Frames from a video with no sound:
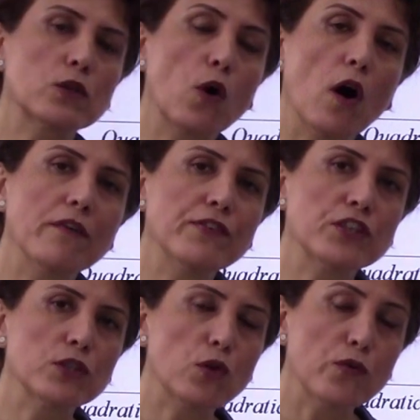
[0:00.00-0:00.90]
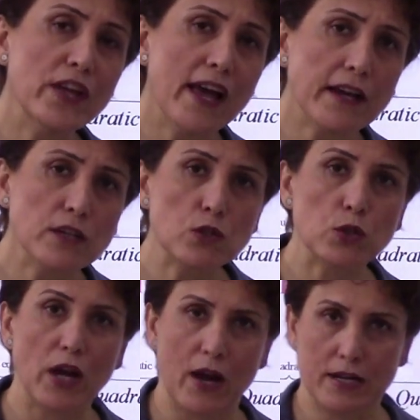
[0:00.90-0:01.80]
to coefficient of the x
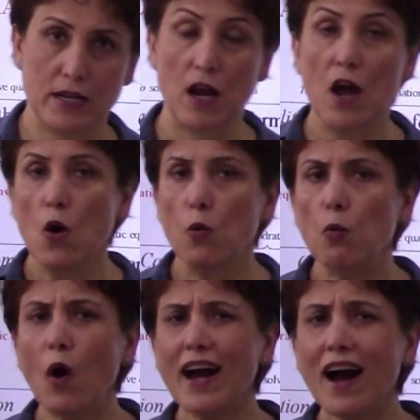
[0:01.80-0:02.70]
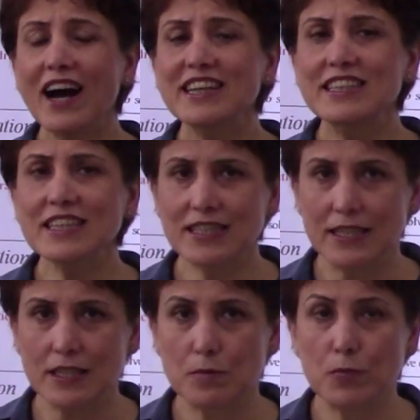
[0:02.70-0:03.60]
squared. Why I did
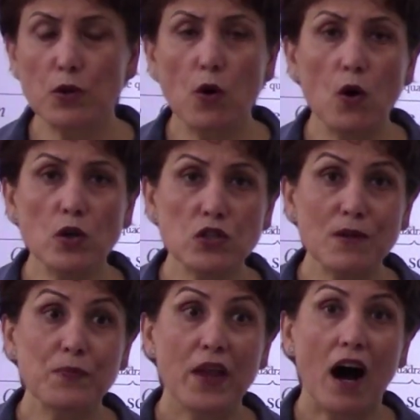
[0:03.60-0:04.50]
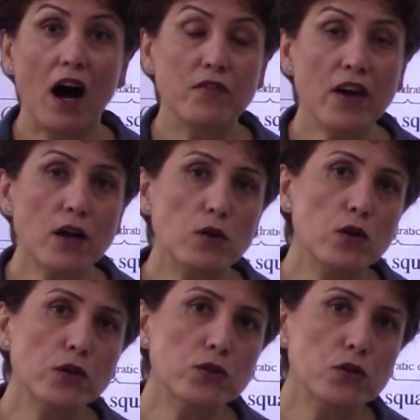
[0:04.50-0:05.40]
this? Because we are
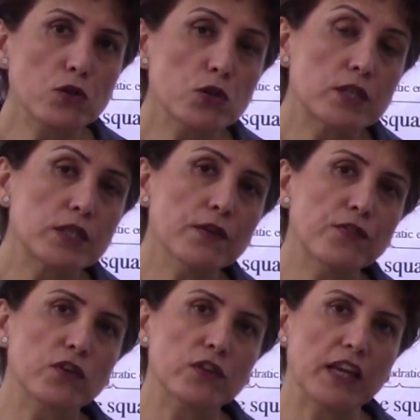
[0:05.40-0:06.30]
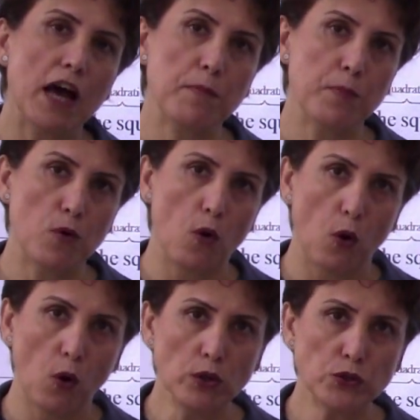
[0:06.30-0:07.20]
going to use different
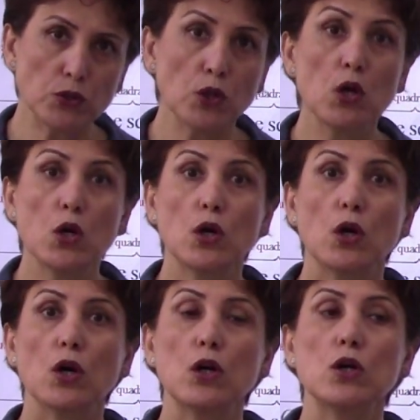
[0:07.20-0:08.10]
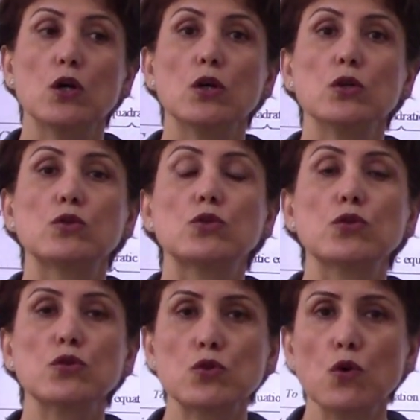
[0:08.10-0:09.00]
approach to
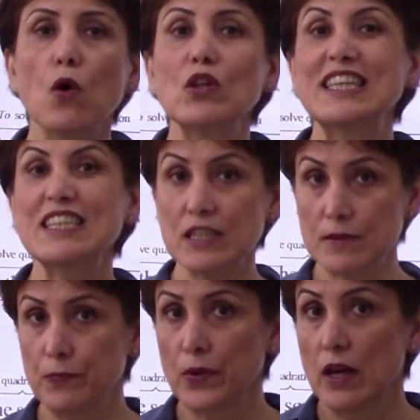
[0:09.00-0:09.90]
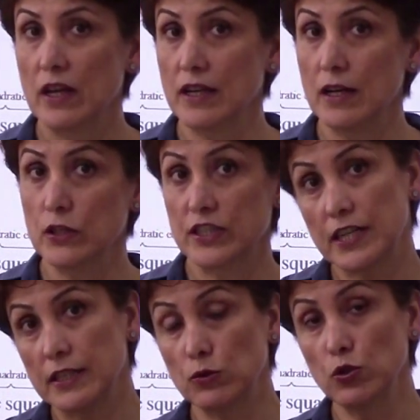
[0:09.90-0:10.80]
solve this
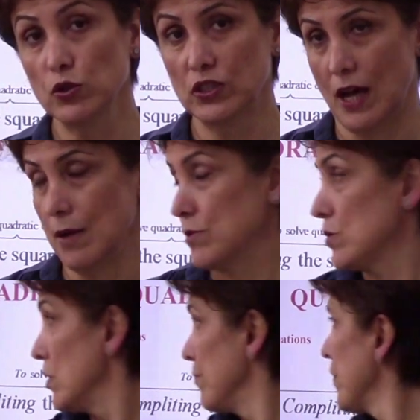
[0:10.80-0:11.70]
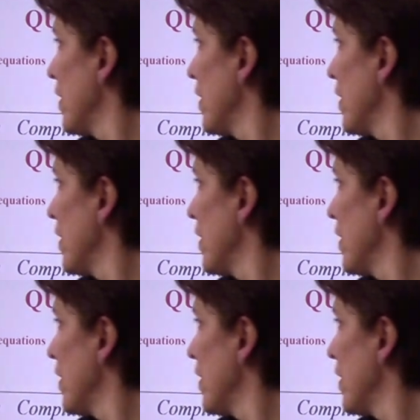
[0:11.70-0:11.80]
two types.